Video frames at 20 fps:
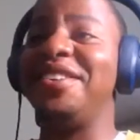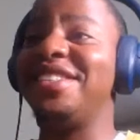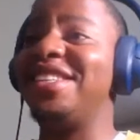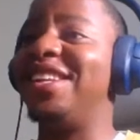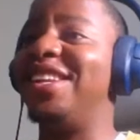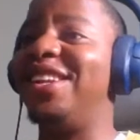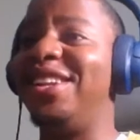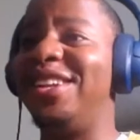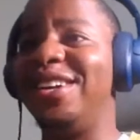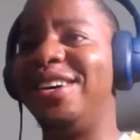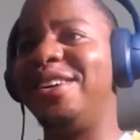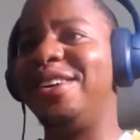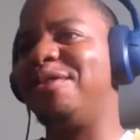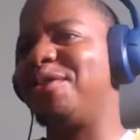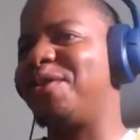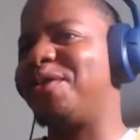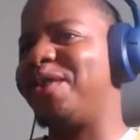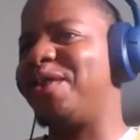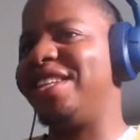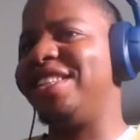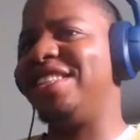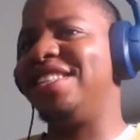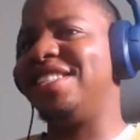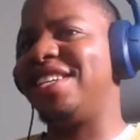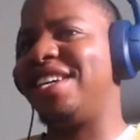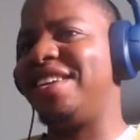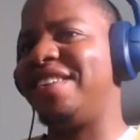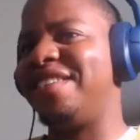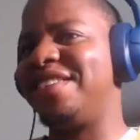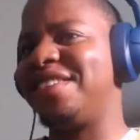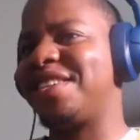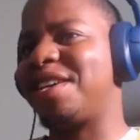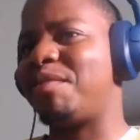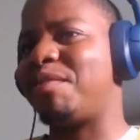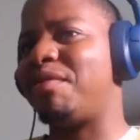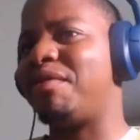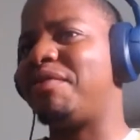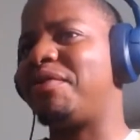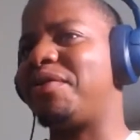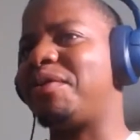a lot of great designers
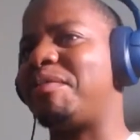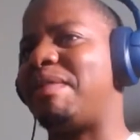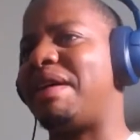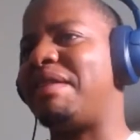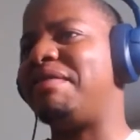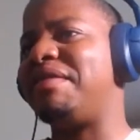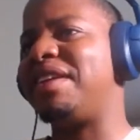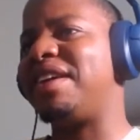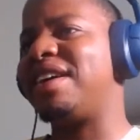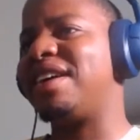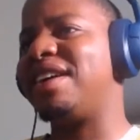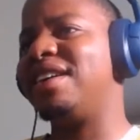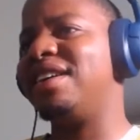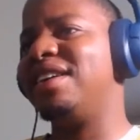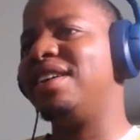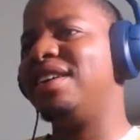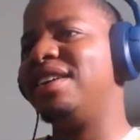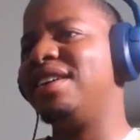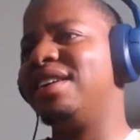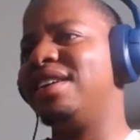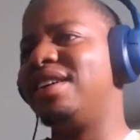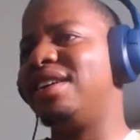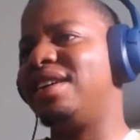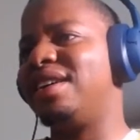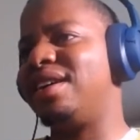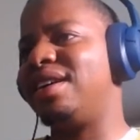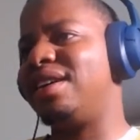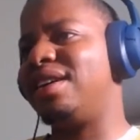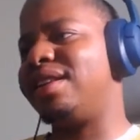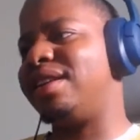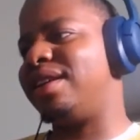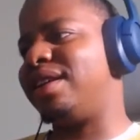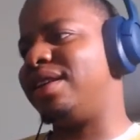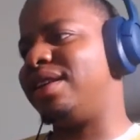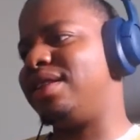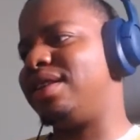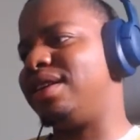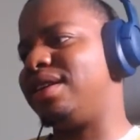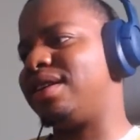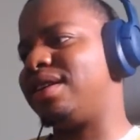coming from Africa that I
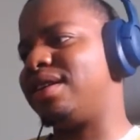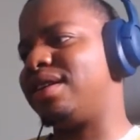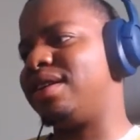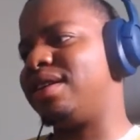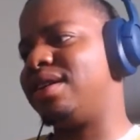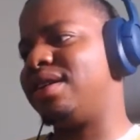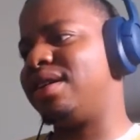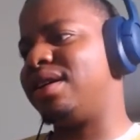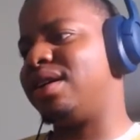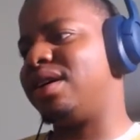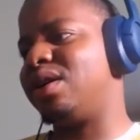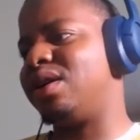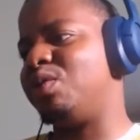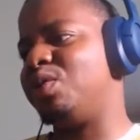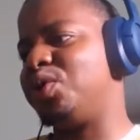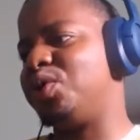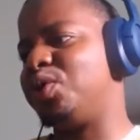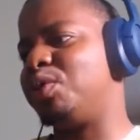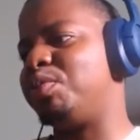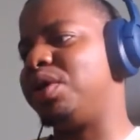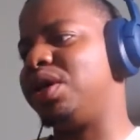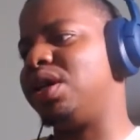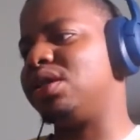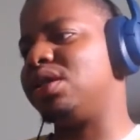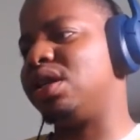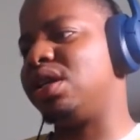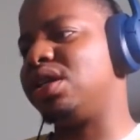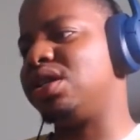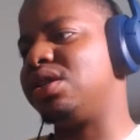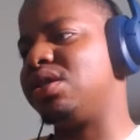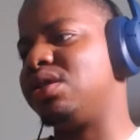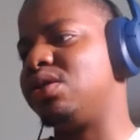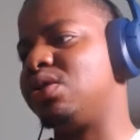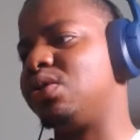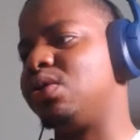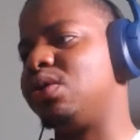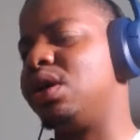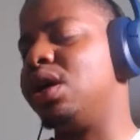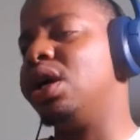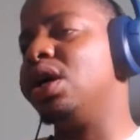think we should pay attention
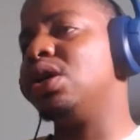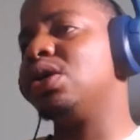to.